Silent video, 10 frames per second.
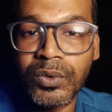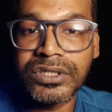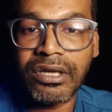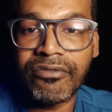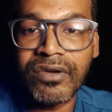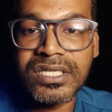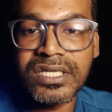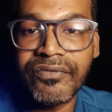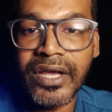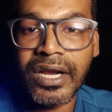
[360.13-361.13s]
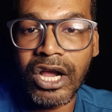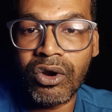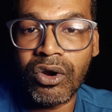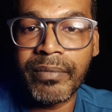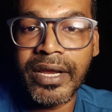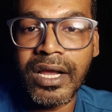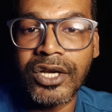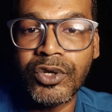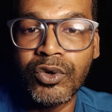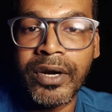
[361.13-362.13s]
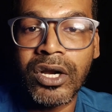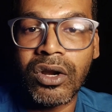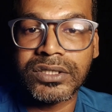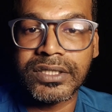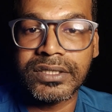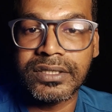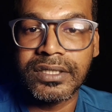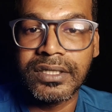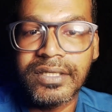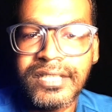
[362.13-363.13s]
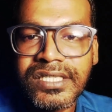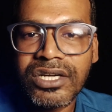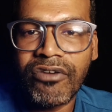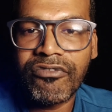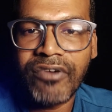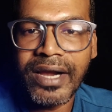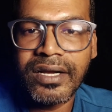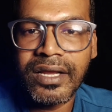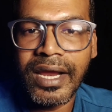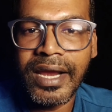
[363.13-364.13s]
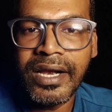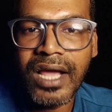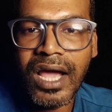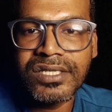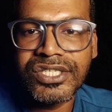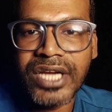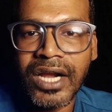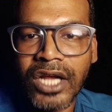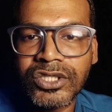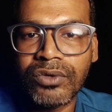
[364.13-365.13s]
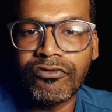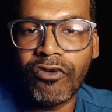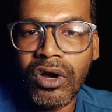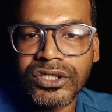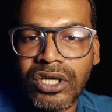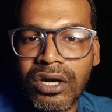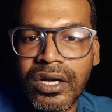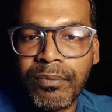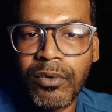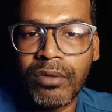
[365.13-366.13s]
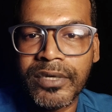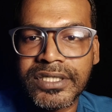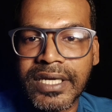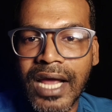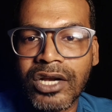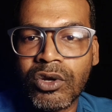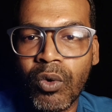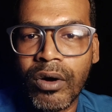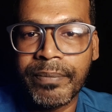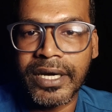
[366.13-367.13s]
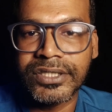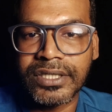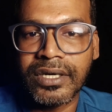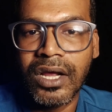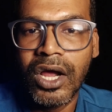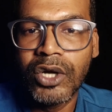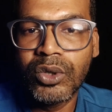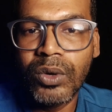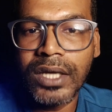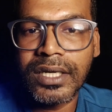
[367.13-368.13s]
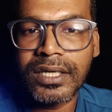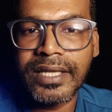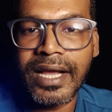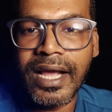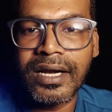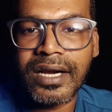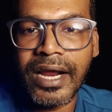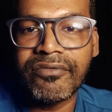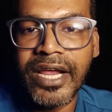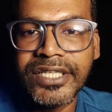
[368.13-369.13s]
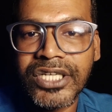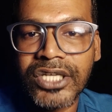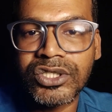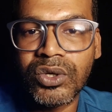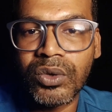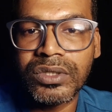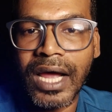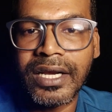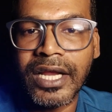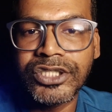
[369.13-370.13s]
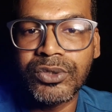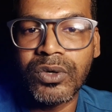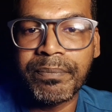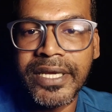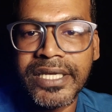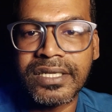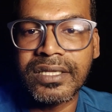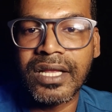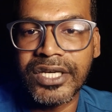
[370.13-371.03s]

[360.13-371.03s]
would suffer severe economic and human losses. Instead of fighting, India and China should focus on diplomacy and cooperation. Together they can drive Asia's growth and ensure peace in the